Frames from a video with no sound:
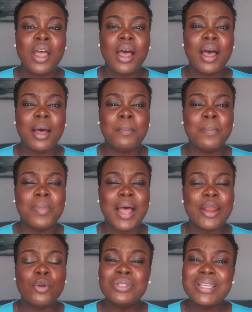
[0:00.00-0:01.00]
um,
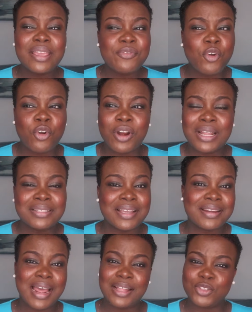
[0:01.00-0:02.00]
I don't take it for
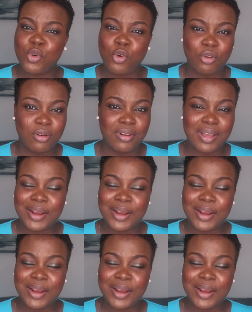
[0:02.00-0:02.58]
granted at all.